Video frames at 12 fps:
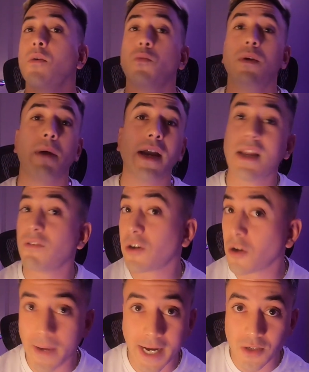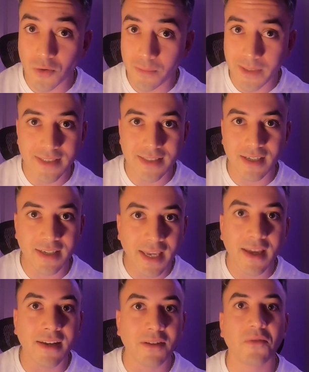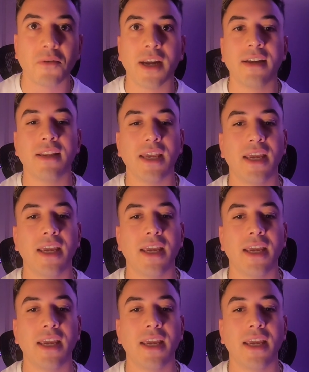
we might never go back to Ibiza again, right?